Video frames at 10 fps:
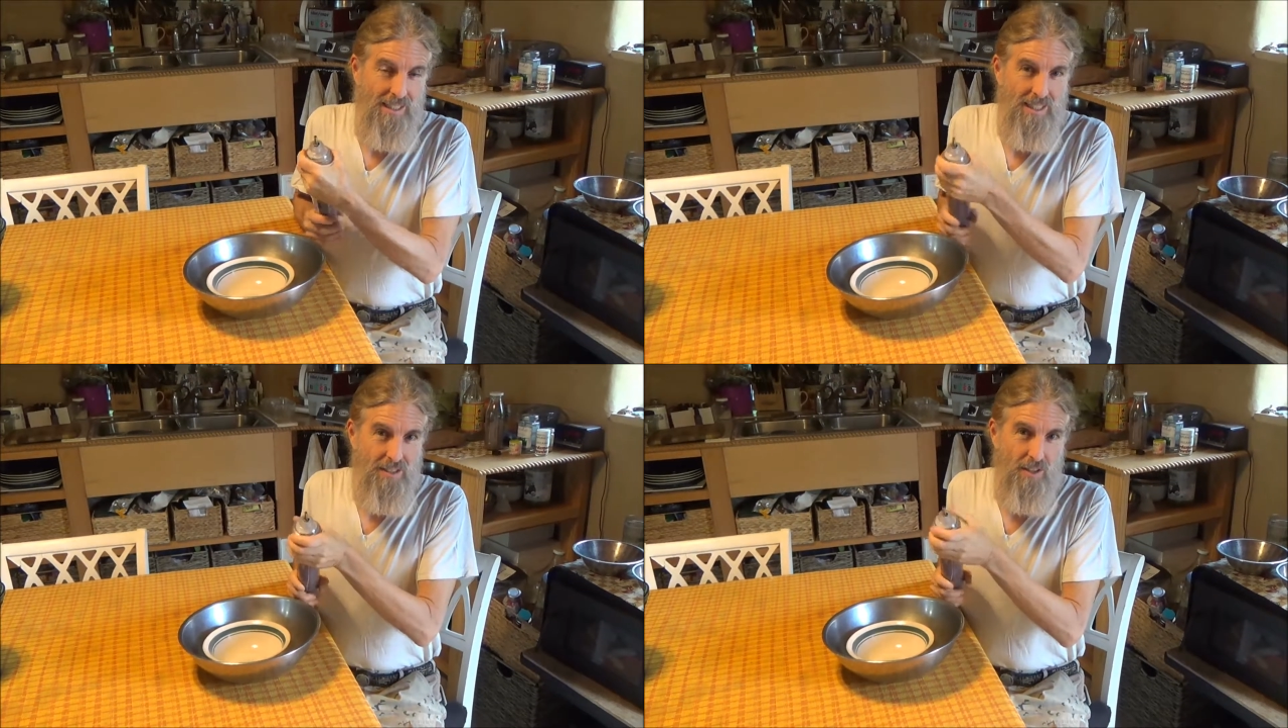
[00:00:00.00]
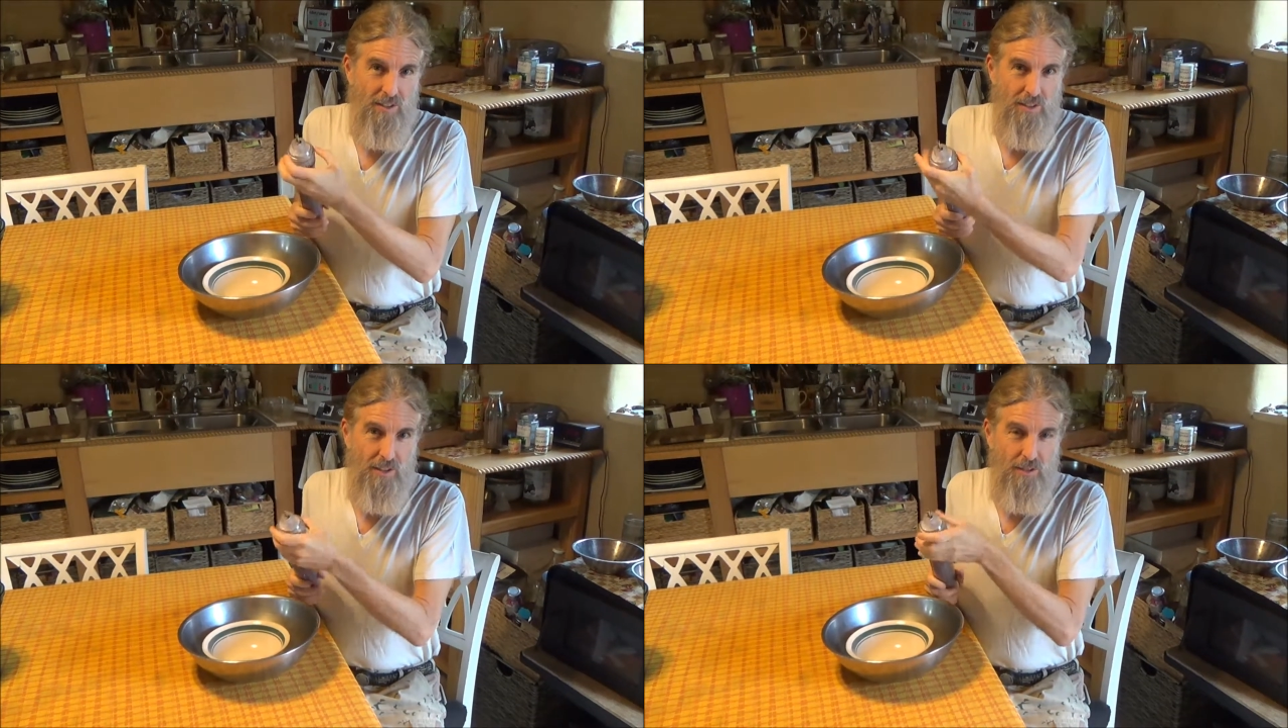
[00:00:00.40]
these are
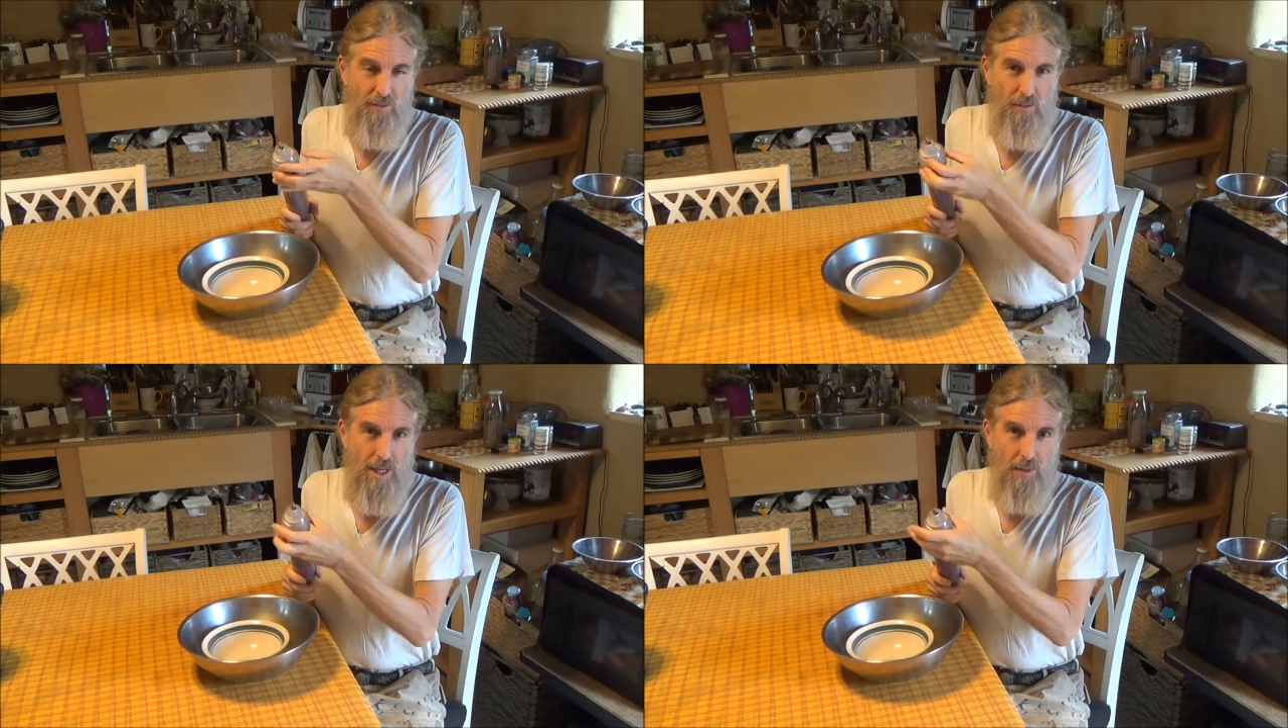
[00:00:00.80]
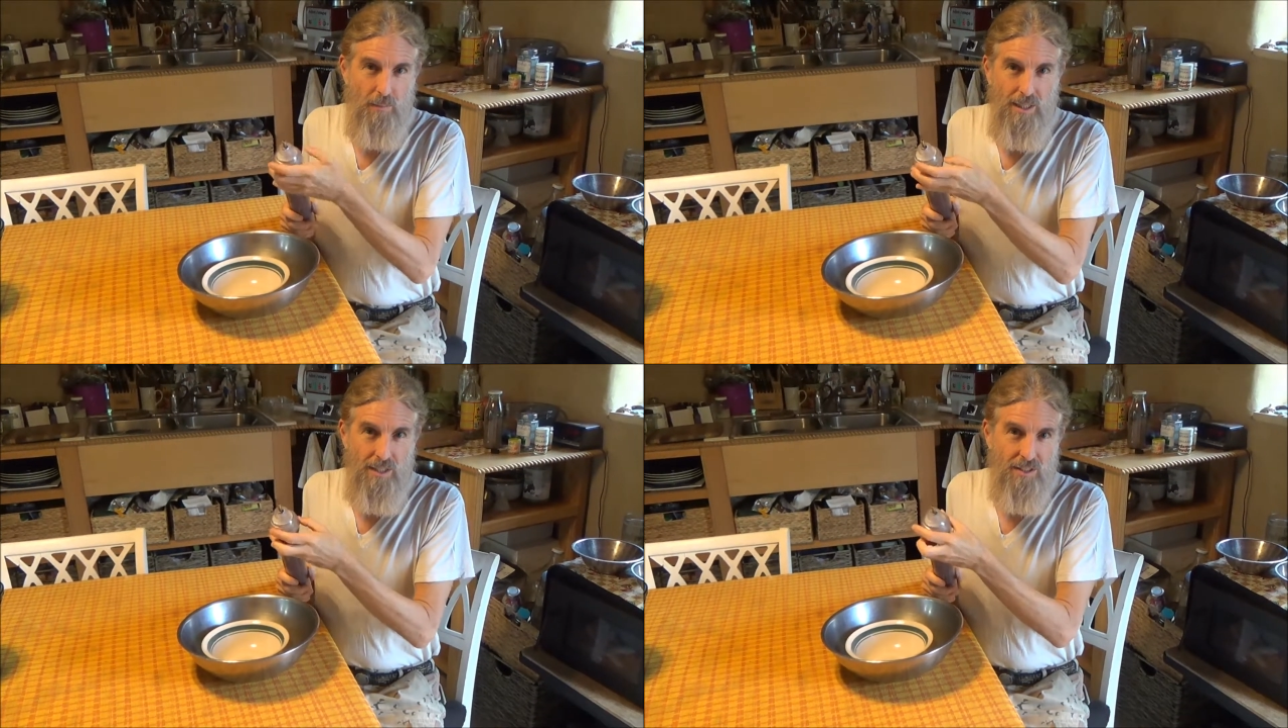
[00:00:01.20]
little round
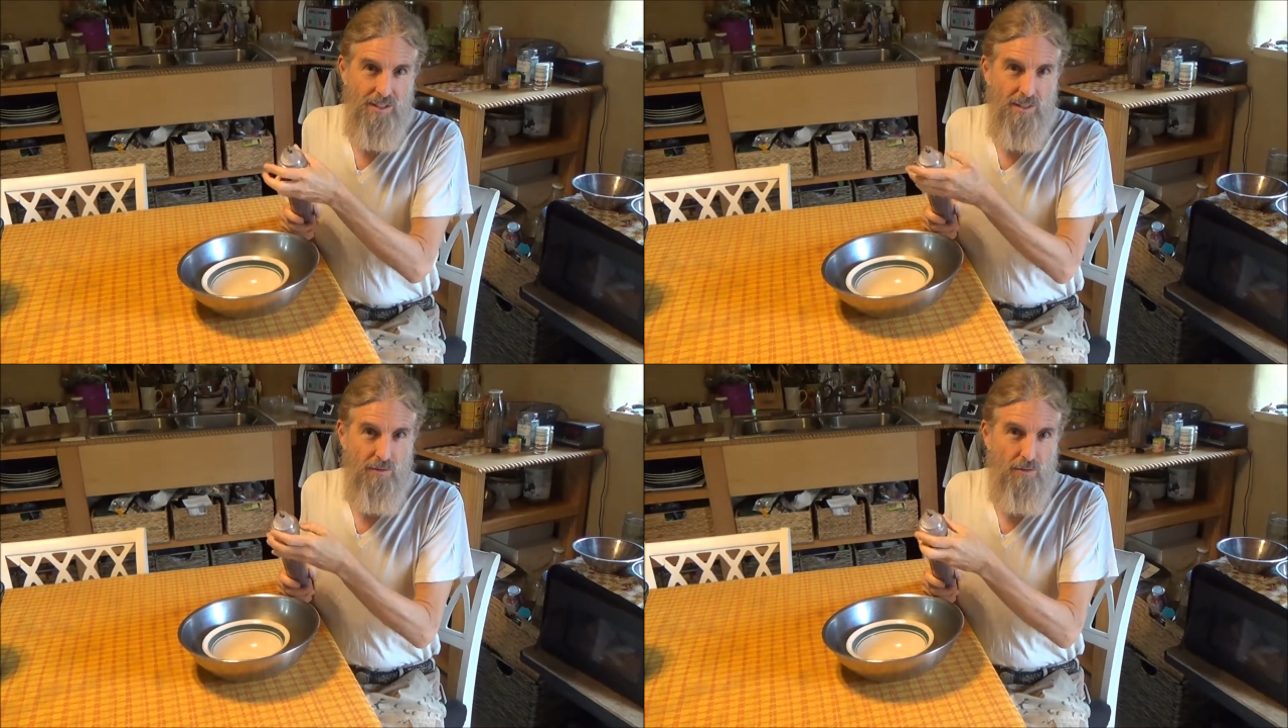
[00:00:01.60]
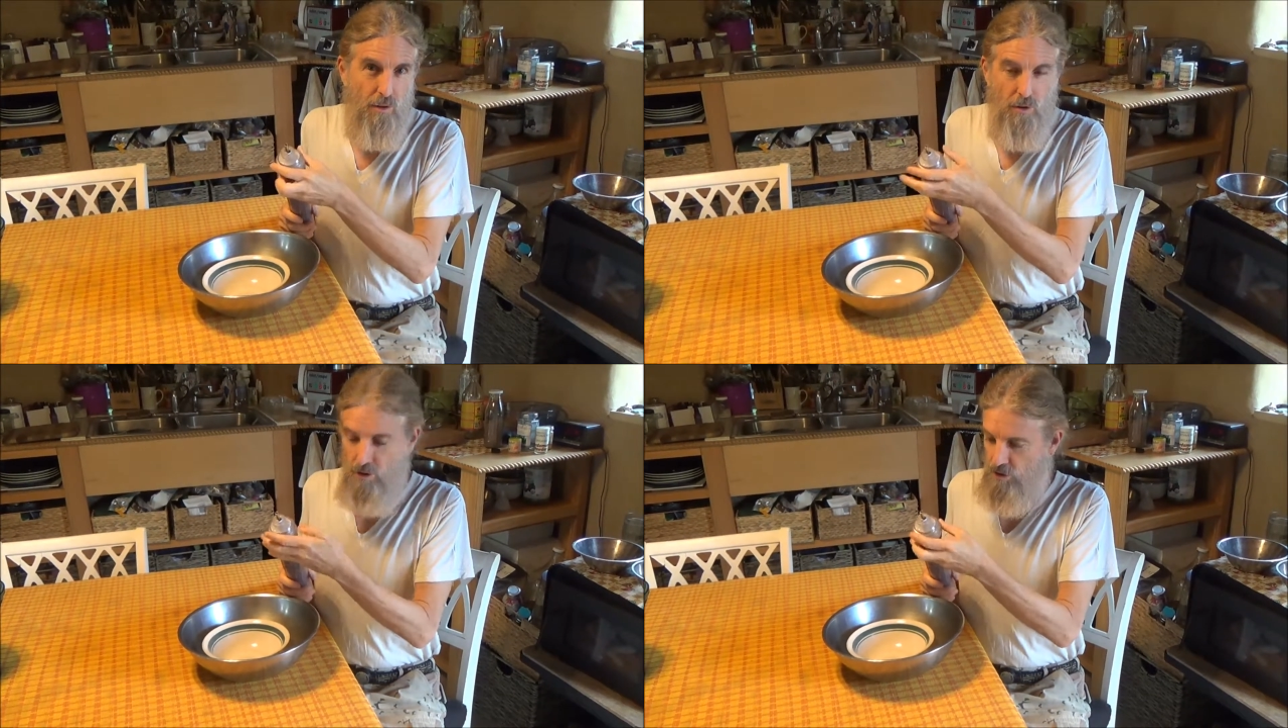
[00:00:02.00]
beads and they
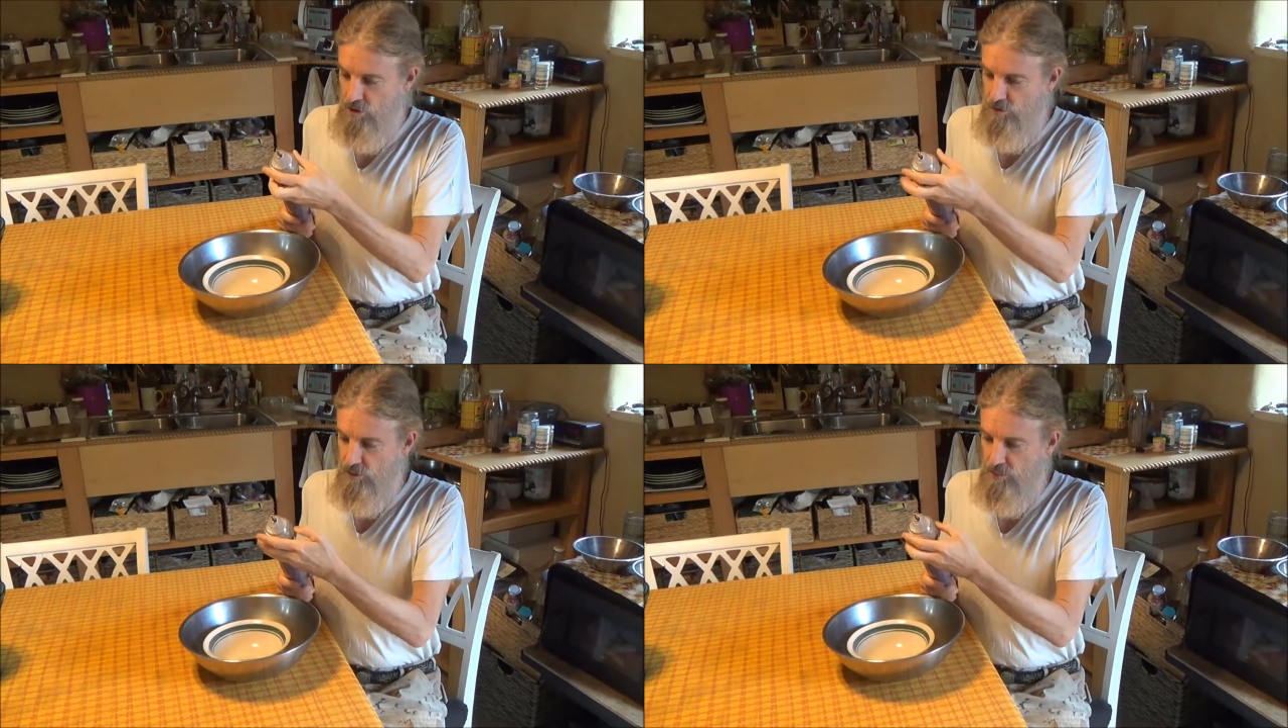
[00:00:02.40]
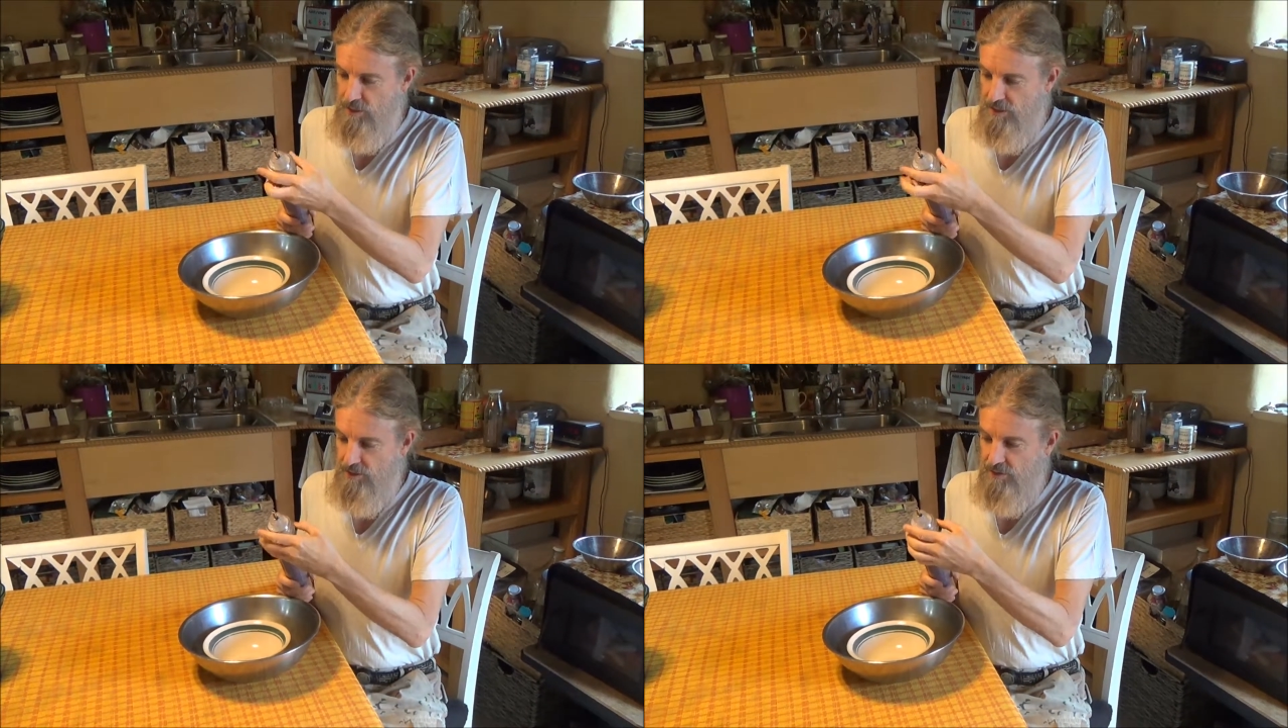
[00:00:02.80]
roll all over the
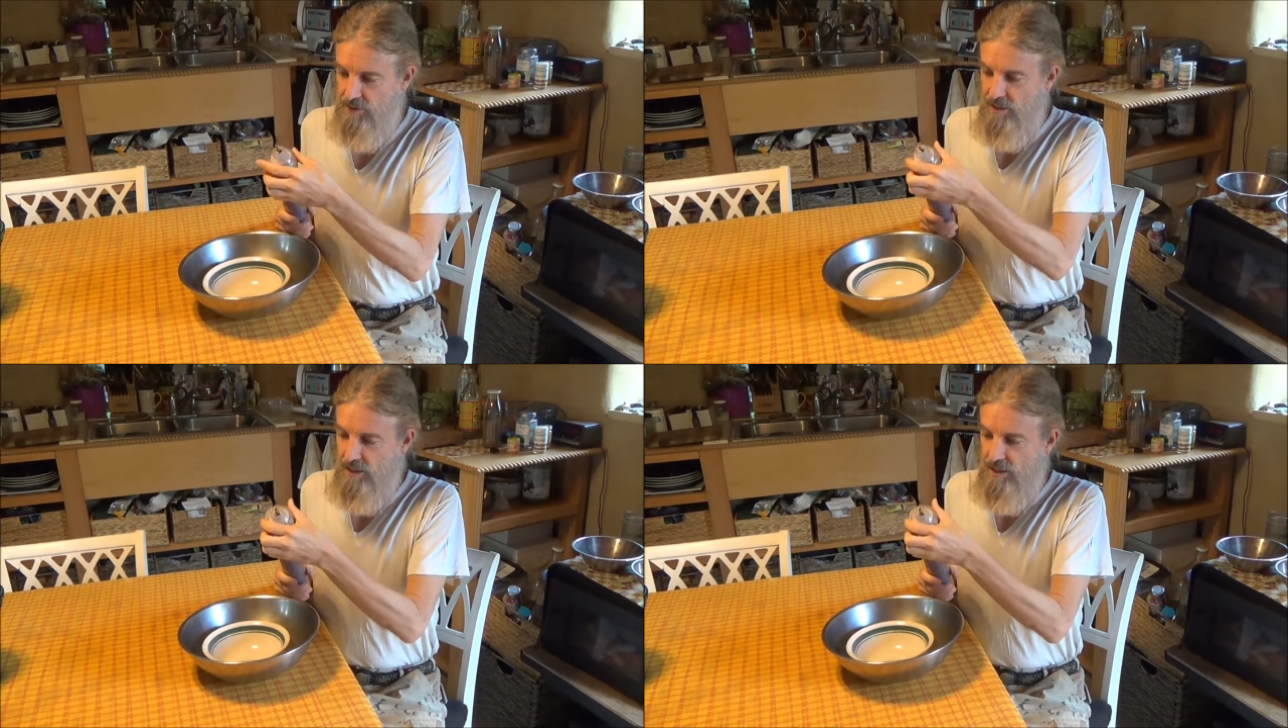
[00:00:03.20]
place.